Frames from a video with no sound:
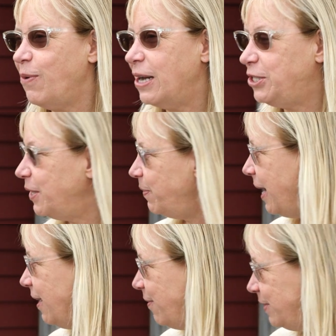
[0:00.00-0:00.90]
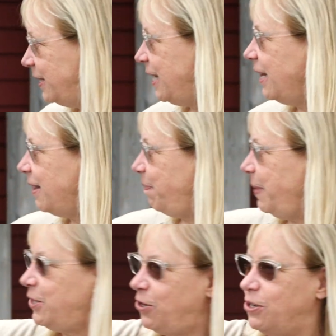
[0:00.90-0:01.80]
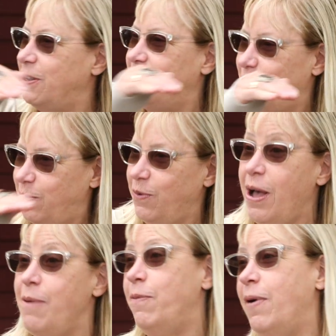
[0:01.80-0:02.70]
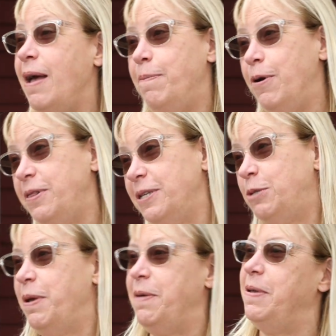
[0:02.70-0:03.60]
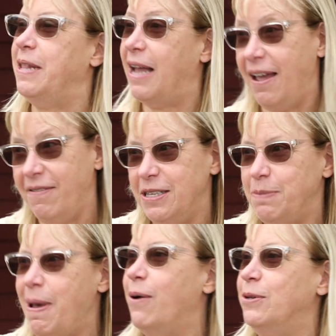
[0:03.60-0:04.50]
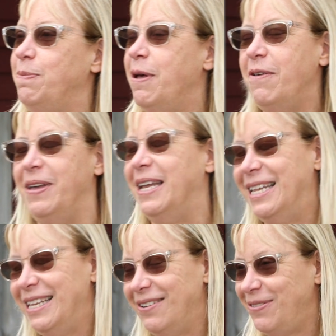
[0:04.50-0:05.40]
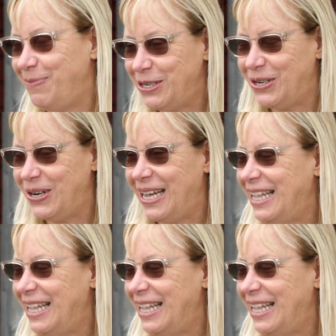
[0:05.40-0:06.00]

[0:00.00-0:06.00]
you watch them like get the pictures of yeah. i birthed this baby and I have this mouse, Melvin. Yeah. Picture.